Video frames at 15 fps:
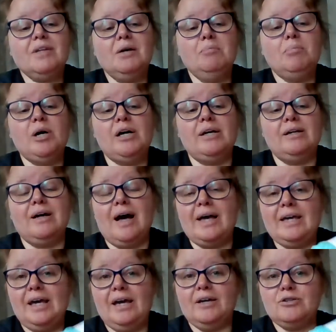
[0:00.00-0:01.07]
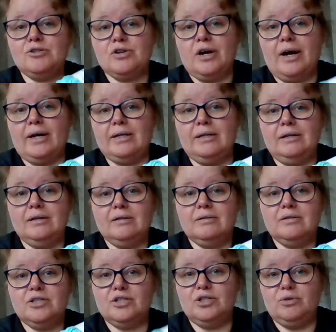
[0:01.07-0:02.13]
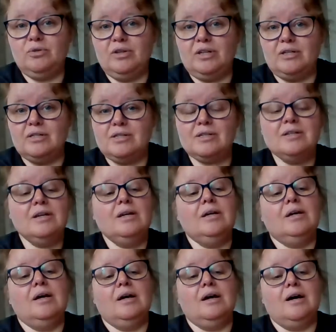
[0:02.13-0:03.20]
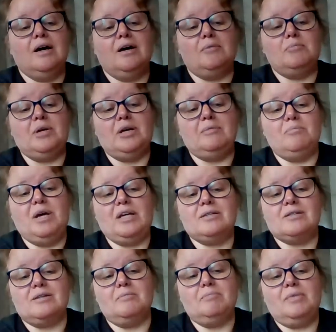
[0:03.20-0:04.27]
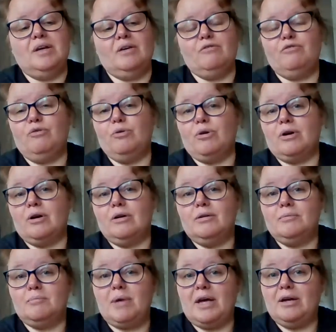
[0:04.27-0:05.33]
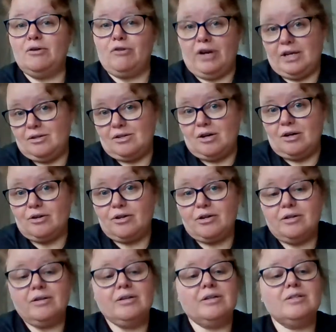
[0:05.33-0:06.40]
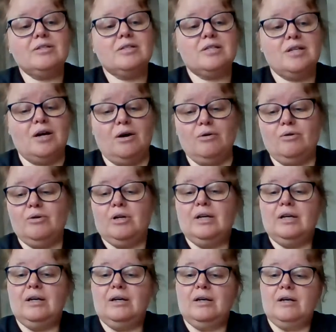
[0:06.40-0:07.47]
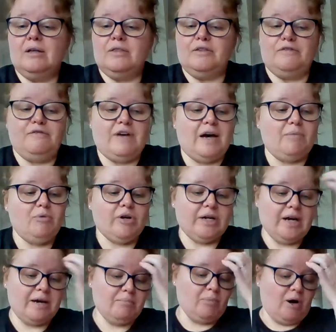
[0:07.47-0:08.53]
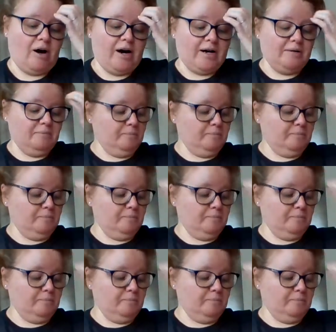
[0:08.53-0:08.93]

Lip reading: but I can try to do this and make something for my granddaughter. So the fabric I bought